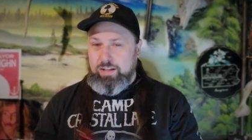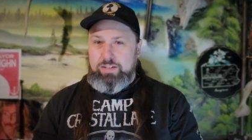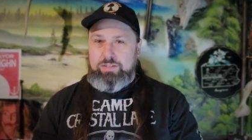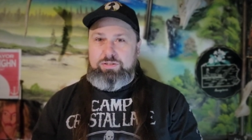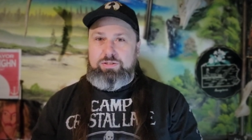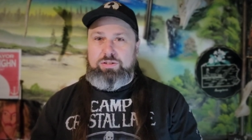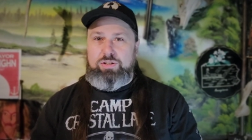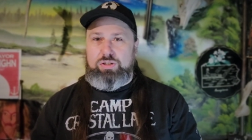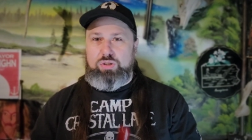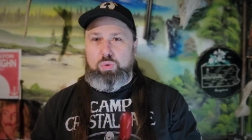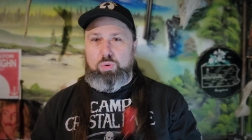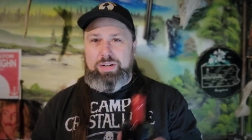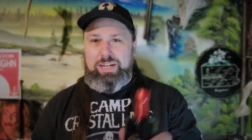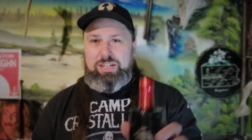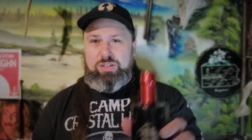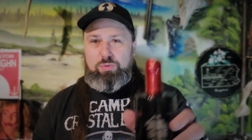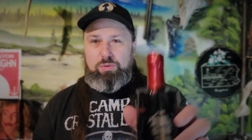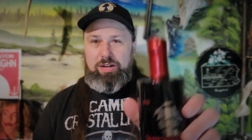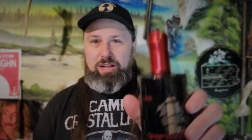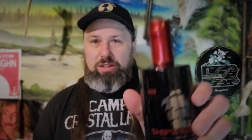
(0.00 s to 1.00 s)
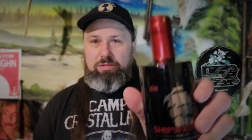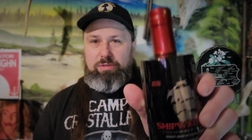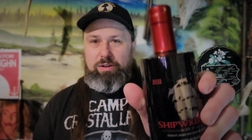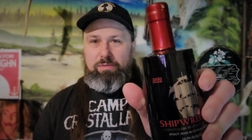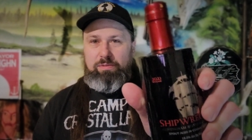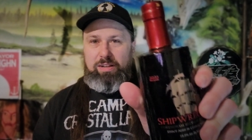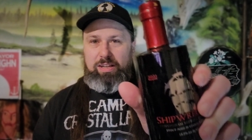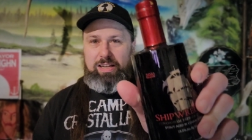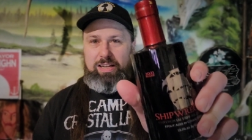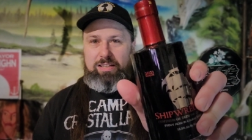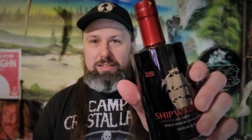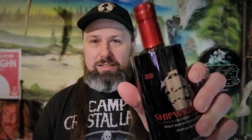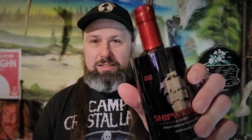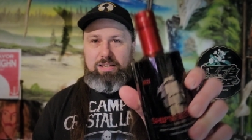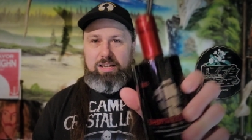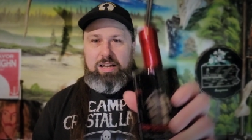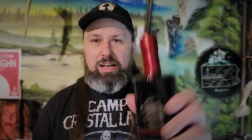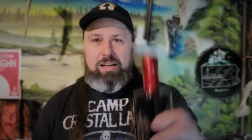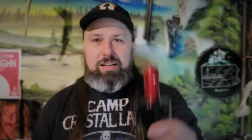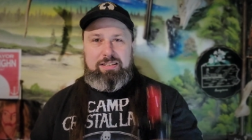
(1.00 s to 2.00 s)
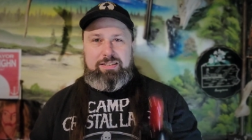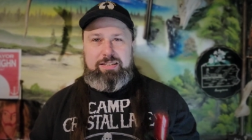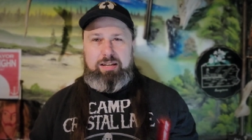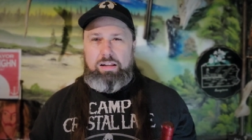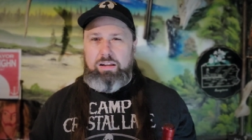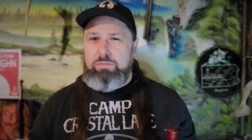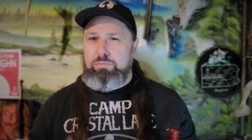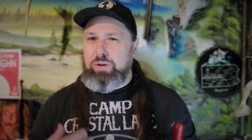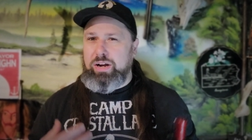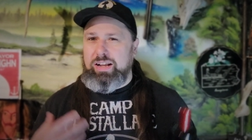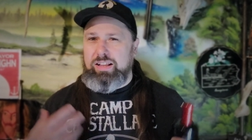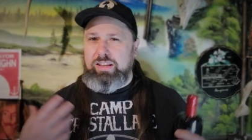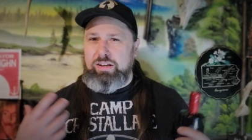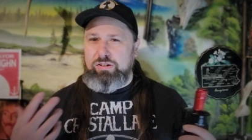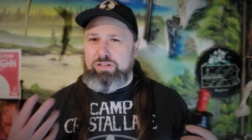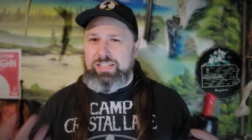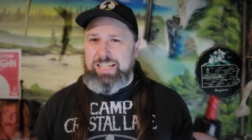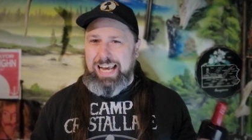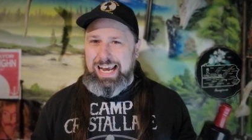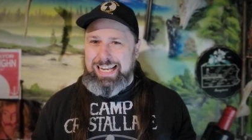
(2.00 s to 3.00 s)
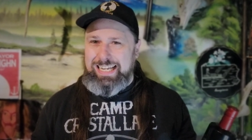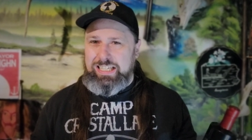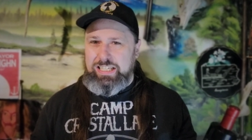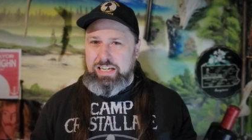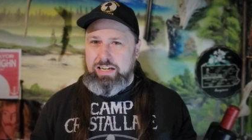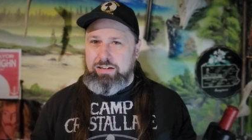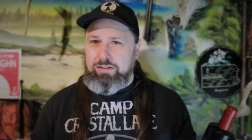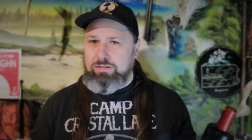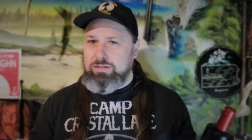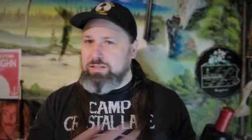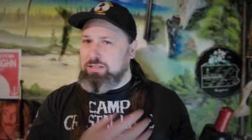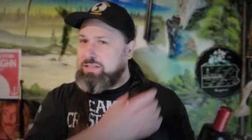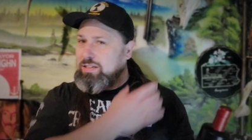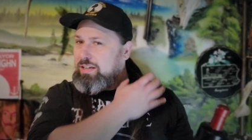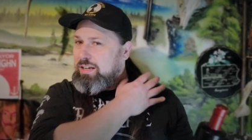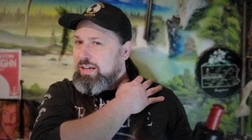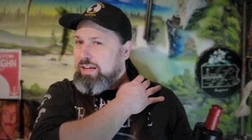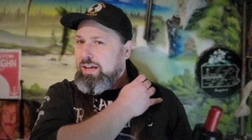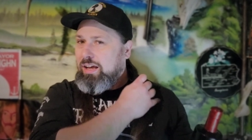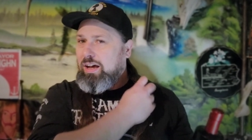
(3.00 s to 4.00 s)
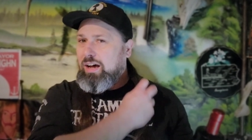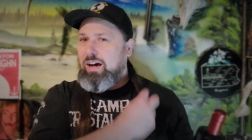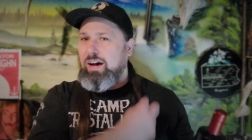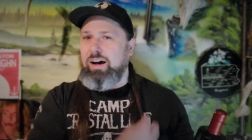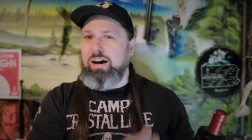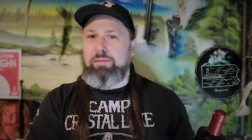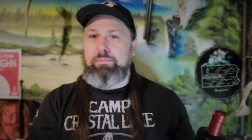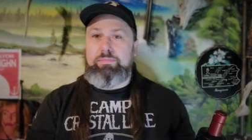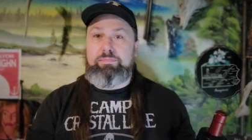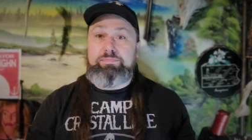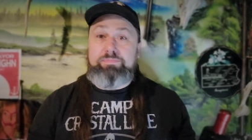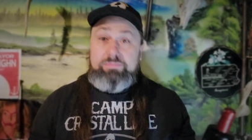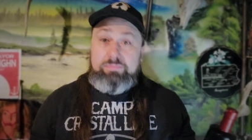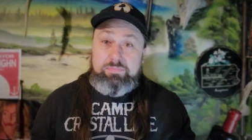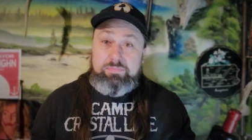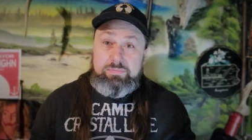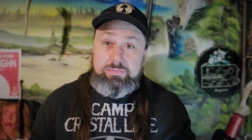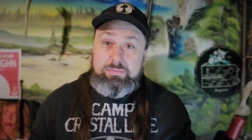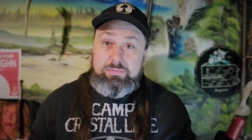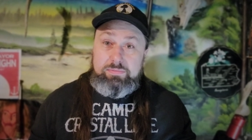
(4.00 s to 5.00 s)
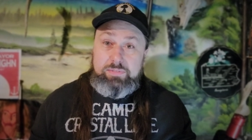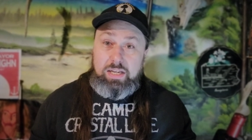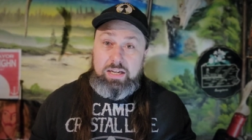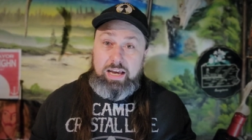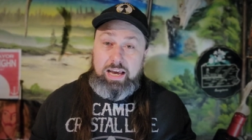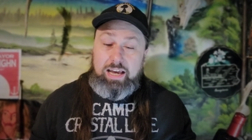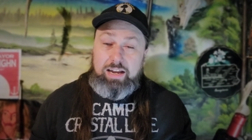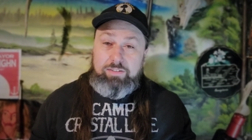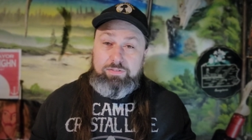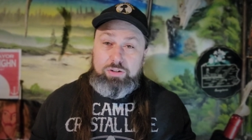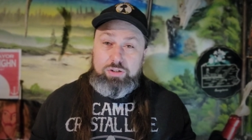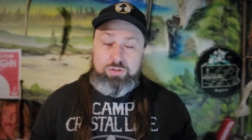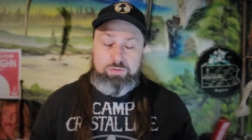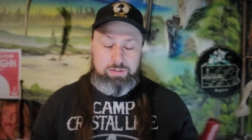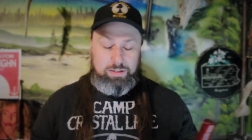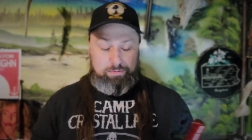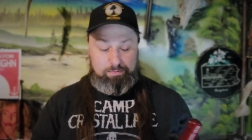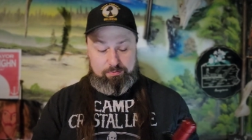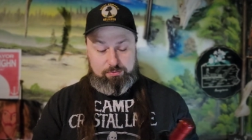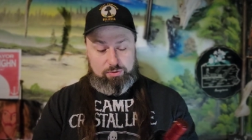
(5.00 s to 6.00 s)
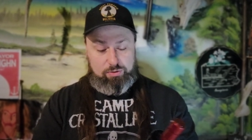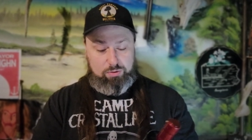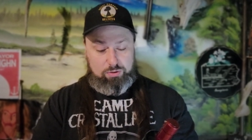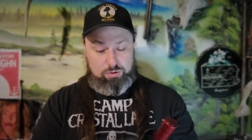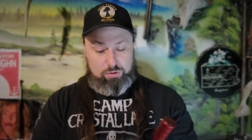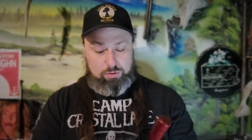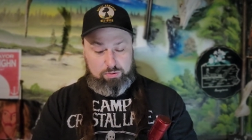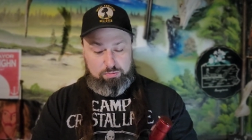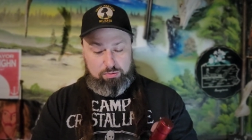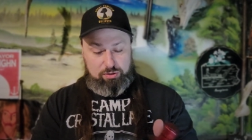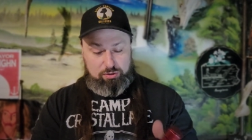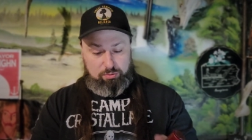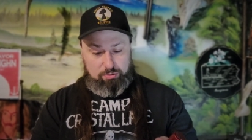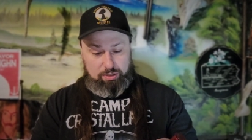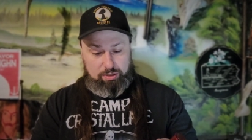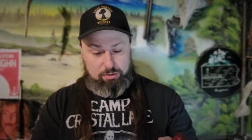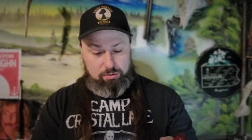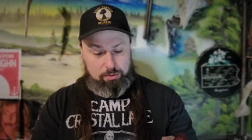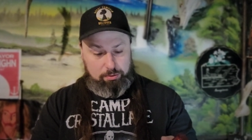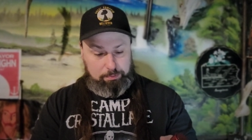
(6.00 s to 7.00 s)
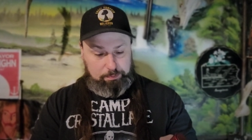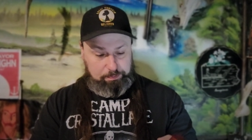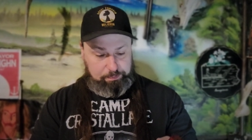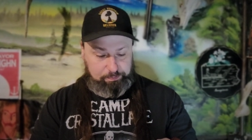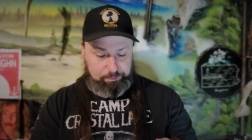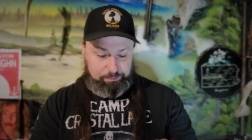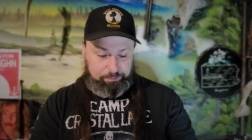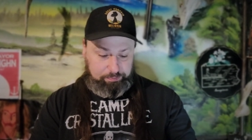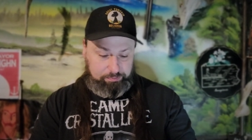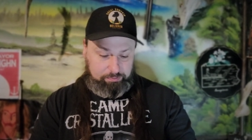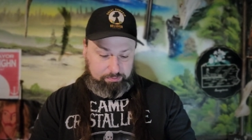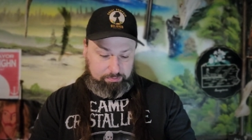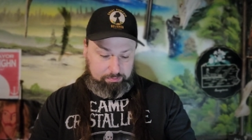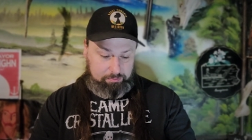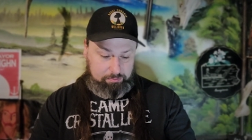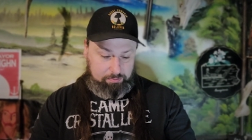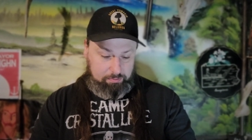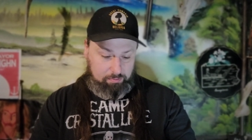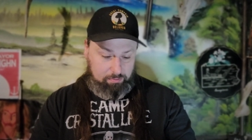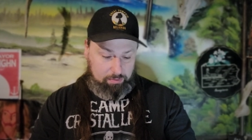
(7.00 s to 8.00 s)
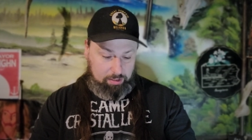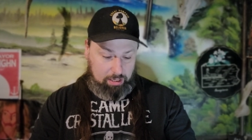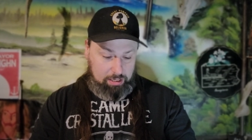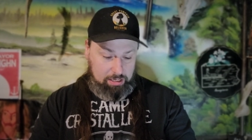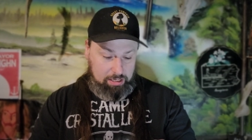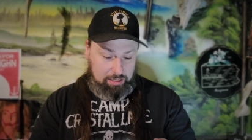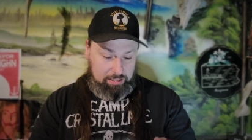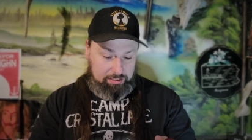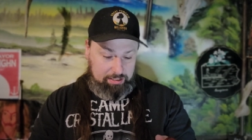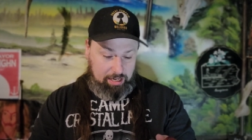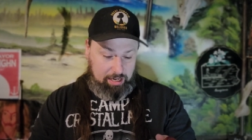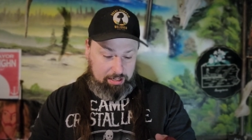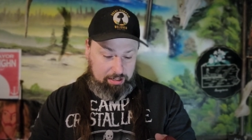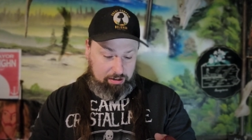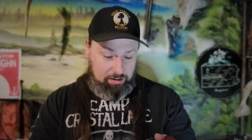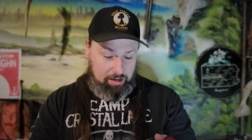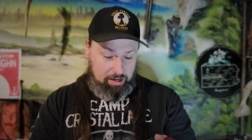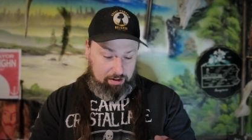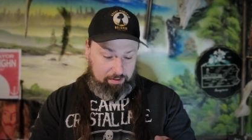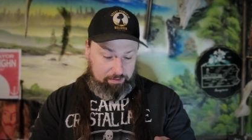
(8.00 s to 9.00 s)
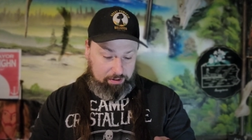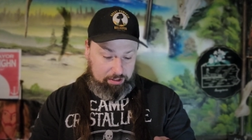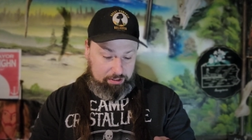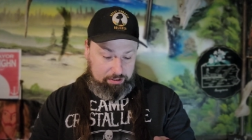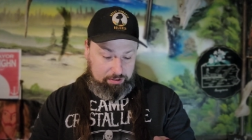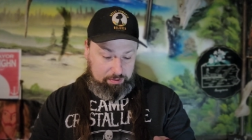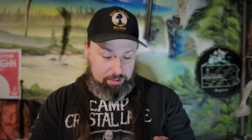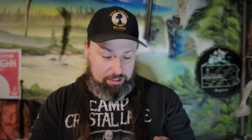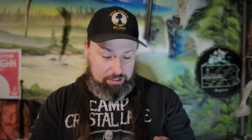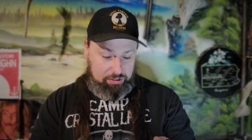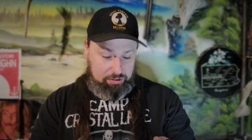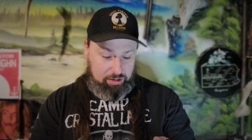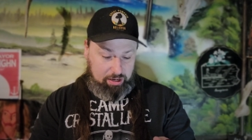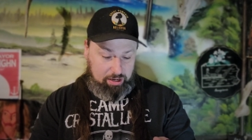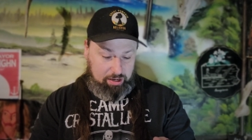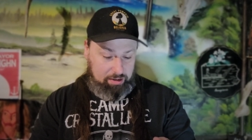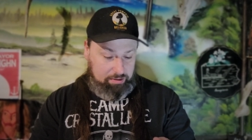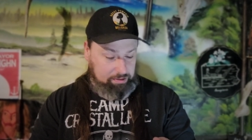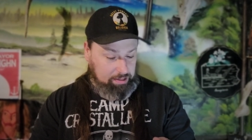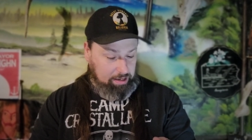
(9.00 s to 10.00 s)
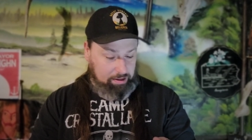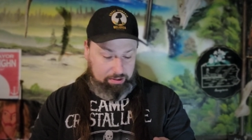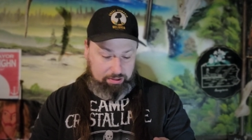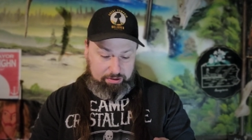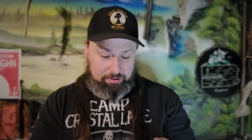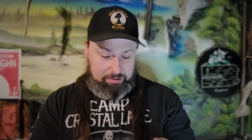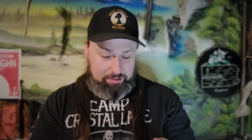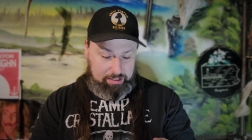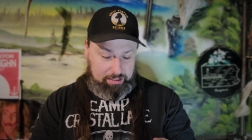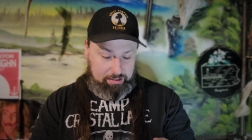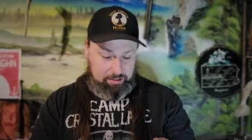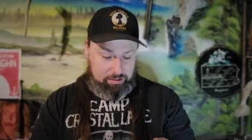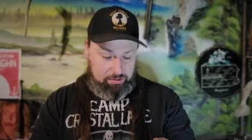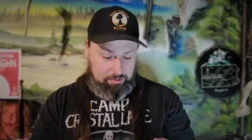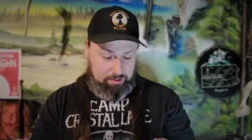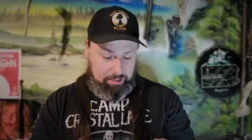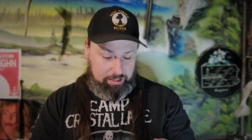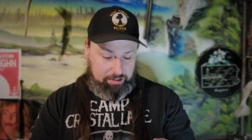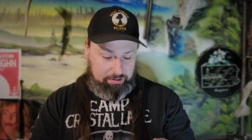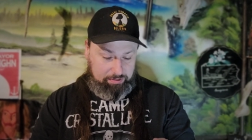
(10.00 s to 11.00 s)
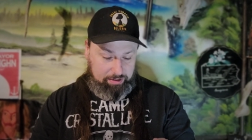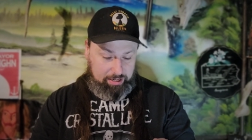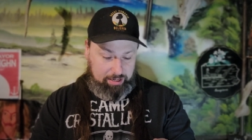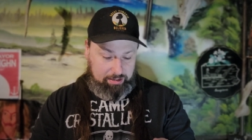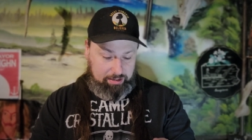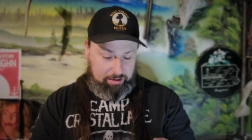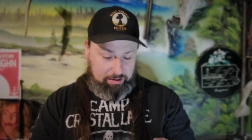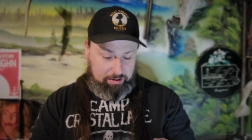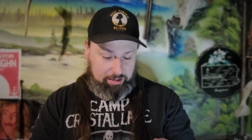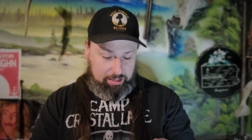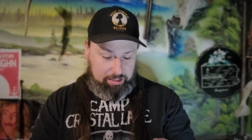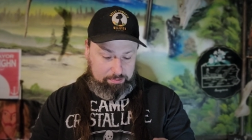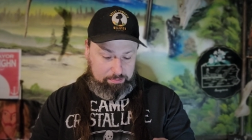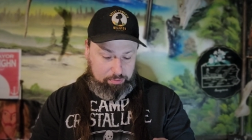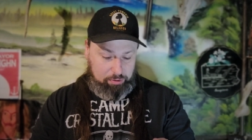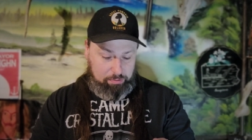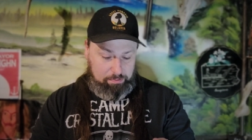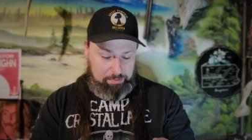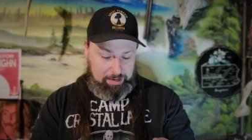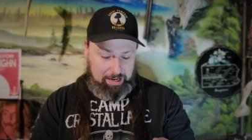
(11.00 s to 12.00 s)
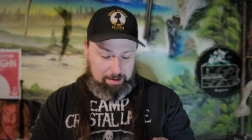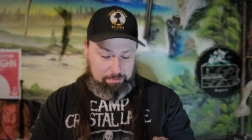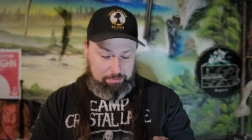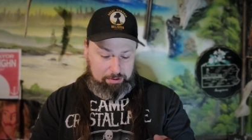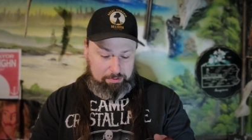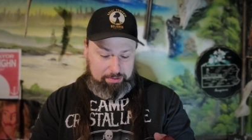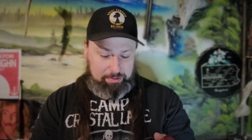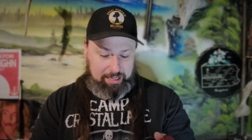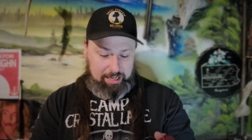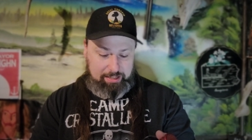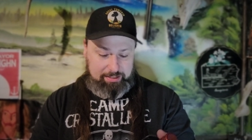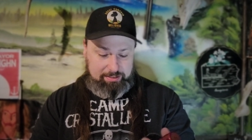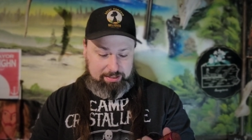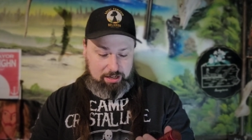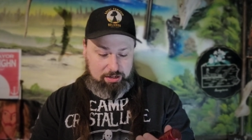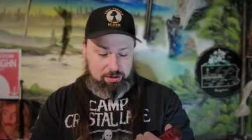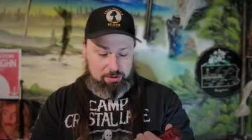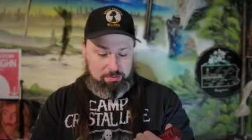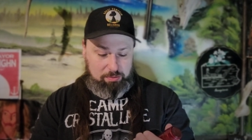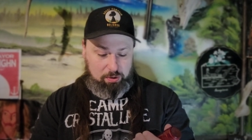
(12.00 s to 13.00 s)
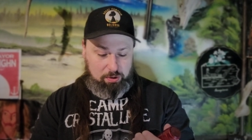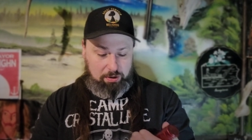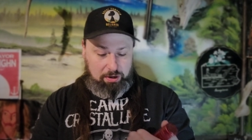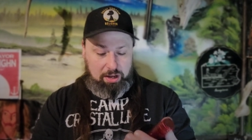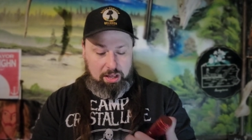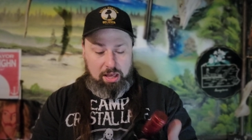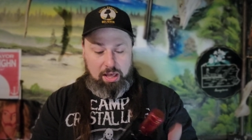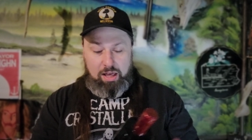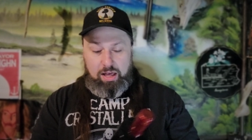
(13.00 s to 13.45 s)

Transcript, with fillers: This is the 2023 release, celebrating their 10 years um, anniversary, which was really cool. 10 year anniversary, to, uh, yeah, 13 to 23. There it is. Boom, bam, boom. Can't say no more.